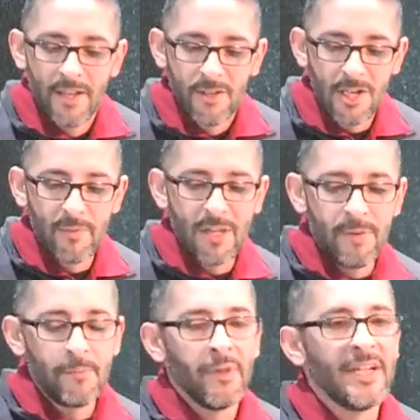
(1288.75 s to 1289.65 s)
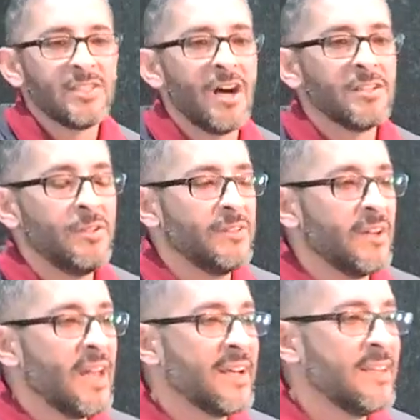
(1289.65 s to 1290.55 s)
You know how many people I talk to and
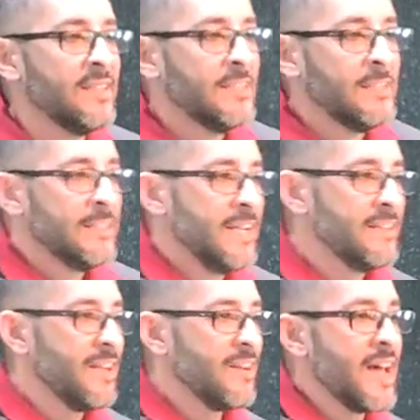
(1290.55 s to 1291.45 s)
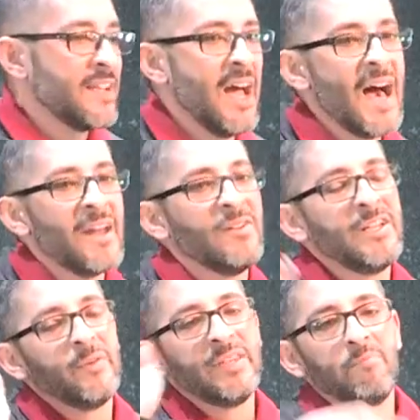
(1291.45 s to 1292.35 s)
they're like, and they're like, yeah, I don't
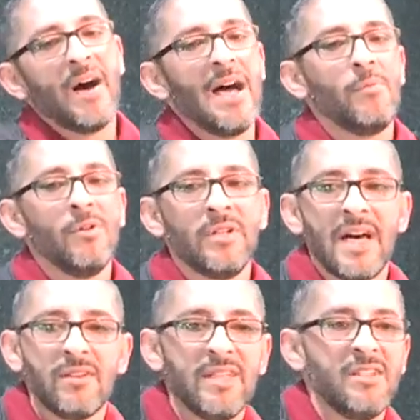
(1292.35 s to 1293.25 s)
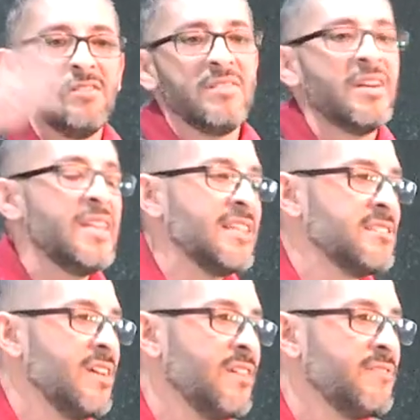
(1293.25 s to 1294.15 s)
need to read the Bible and I don't need to do none of that
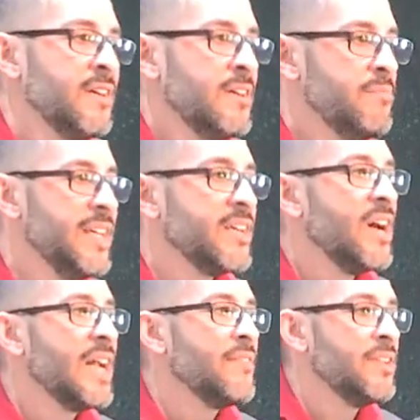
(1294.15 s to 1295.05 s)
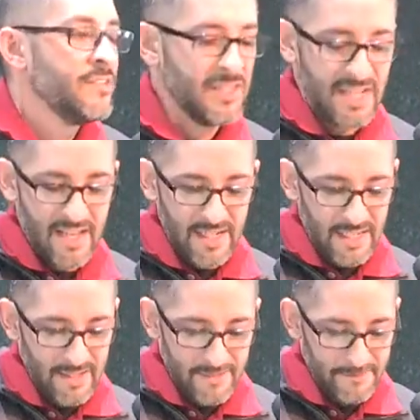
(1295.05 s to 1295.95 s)
stuff. Me and God have an
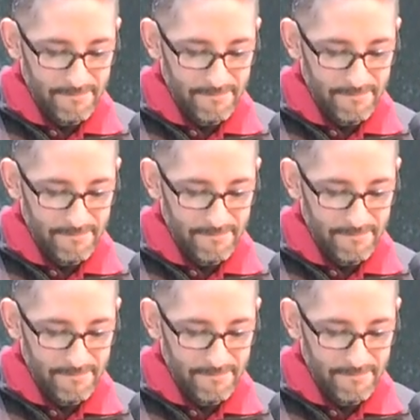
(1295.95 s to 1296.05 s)
understanding.